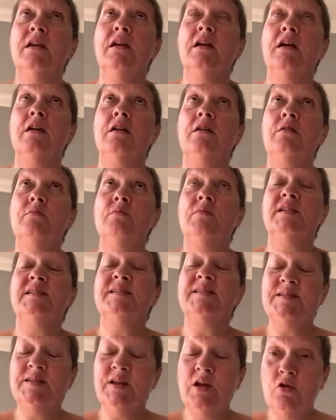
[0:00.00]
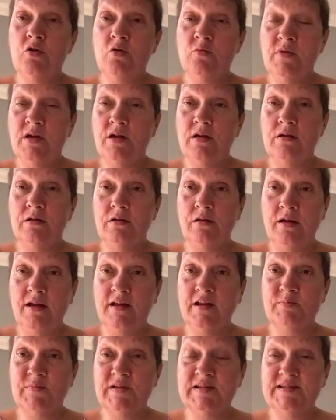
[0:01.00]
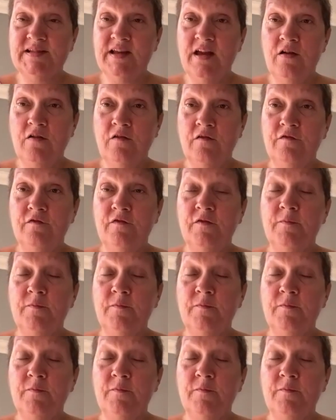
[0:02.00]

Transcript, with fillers: um, a stoma like myself,